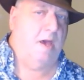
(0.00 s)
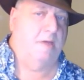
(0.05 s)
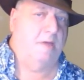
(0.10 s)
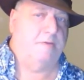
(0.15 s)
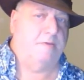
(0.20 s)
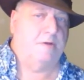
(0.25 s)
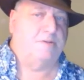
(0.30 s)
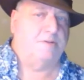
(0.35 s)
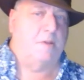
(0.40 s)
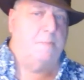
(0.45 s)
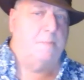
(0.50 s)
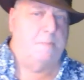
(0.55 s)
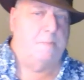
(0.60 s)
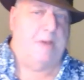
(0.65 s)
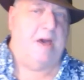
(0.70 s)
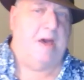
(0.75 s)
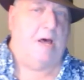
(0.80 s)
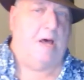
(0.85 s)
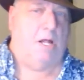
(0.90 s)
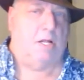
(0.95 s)
And there's a
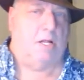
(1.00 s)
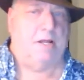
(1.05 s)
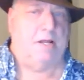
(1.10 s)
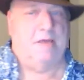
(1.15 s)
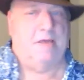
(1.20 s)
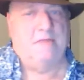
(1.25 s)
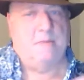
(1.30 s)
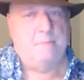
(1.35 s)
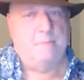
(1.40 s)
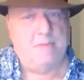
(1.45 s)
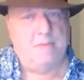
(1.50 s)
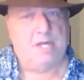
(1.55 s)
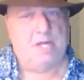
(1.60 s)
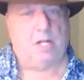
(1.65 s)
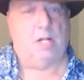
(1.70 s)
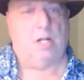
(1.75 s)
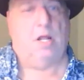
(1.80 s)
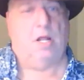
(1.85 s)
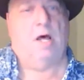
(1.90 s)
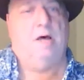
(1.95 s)
bell in the
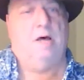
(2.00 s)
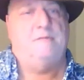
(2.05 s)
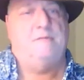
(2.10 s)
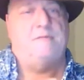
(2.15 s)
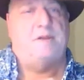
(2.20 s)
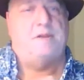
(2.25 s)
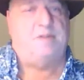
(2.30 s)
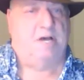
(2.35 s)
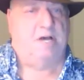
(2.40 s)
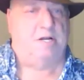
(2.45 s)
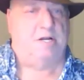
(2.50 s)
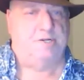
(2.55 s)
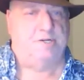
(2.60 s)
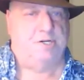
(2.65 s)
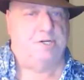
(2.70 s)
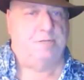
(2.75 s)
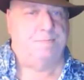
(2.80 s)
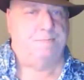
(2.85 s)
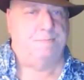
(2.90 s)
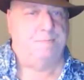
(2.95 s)
middle of the
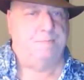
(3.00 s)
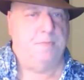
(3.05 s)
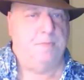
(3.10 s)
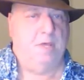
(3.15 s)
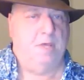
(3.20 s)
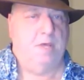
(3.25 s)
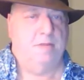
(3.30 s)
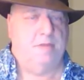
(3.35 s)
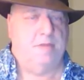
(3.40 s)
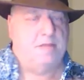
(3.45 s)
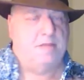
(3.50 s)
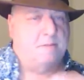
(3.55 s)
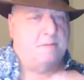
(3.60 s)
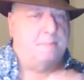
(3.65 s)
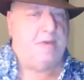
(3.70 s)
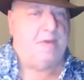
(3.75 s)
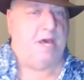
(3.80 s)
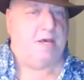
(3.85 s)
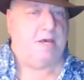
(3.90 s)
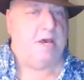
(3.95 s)
dungeon
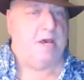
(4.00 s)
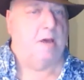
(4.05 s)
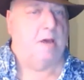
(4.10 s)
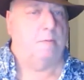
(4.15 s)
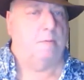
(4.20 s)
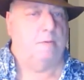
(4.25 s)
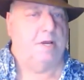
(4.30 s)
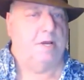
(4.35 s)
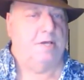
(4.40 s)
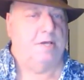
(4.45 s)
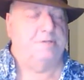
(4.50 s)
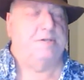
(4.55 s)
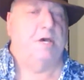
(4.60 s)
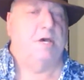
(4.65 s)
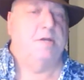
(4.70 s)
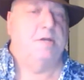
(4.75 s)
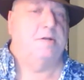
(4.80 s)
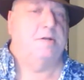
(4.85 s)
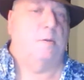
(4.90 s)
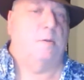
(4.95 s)
that the bad guy
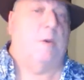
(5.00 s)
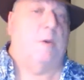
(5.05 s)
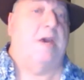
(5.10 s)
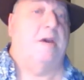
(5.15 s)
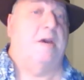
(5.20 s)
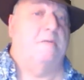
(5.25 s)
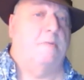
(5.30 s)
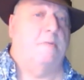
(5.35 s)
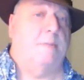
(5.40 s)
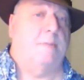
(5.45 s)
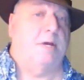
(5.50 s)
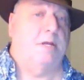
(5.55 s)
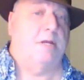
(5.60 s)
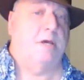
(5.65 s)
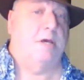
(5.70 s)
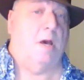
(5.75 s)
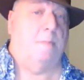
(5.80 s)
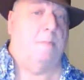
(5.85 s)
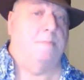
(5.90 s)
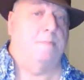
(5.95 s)
rings to wake
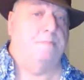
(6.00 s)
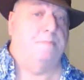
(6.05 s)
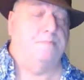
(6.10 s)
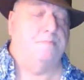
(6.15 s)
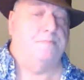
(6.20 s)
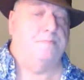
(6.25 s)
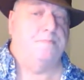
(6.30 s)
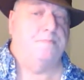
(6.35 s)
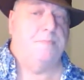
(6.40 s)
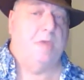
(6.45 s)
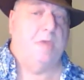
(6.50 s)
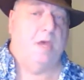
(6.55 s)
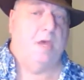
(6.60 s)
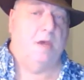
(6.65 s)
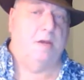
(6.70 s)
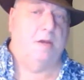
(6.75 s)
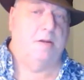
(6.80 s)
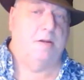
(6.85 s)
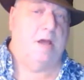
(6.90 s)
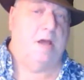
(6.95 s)
everybody up.
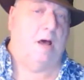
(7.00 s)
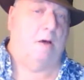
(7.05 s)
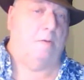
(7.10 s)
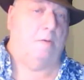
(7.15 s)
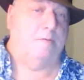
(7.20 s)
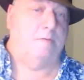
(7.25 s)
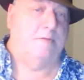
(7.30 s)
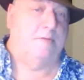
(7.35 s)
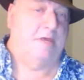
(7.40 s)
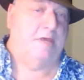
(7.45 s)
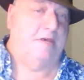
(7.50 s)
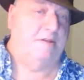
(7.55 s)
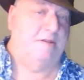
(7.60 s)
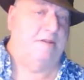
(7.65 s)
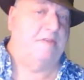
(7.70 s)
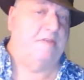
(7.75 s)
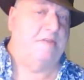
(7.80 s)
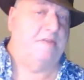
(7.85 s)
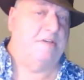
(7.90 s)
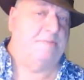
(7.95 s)
Now,
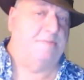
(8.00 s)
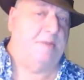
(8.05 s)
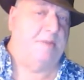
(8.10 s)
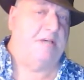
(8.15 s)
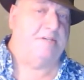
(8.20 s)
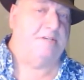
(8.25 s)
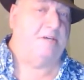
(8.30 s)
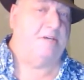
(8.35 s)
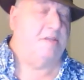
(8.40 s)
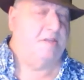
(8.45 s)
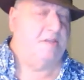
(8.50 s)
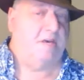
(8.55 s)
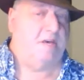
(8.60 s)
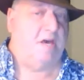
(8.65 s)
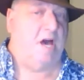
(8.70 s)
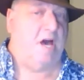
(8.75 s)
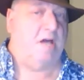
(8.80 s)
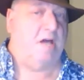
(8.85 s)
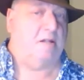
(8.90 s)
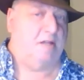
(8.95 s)
he did this basically,
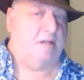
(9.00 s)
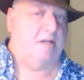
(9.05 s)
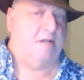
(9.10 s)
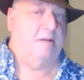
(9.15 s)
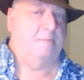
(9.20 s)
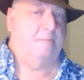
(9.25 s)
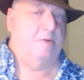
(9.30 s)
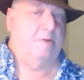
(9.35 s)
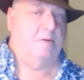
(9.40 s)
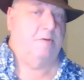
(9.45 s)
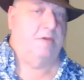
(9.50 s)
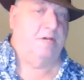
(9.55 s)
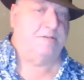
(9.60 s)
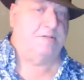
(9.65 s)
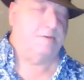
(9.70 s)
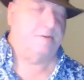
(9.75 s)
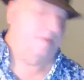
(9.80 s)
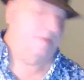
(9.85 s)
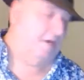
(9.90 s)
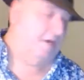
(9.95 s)
the god let him do
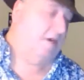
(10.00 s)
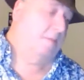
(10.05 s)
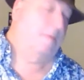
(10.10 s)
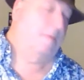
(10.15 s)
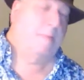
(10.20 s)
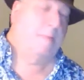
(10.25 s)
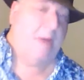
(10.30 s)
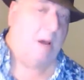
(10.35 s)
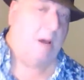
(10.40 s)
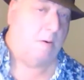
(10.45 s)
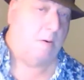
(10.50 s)
this, or they gave him the